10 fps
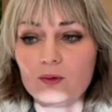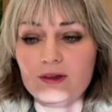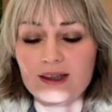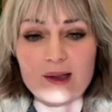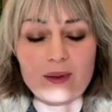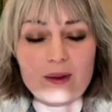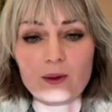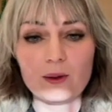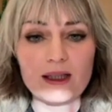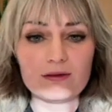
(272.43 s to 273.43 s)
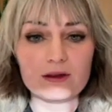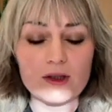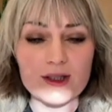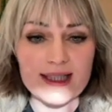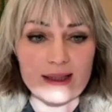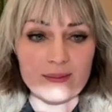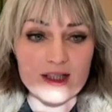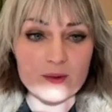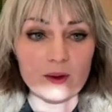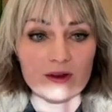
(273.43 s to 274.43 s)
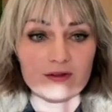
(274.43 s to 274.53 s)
really people have lost that metabolic